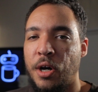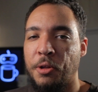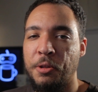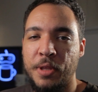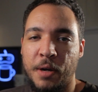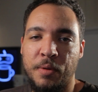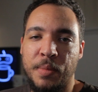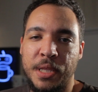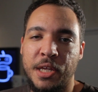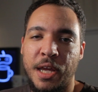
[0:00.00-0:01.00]
Although that would
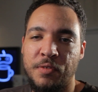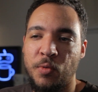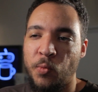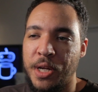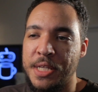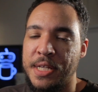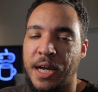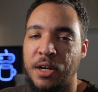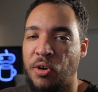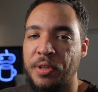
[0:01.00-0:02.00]
mean that you have to
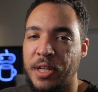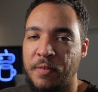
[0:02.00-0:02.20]
redesign all the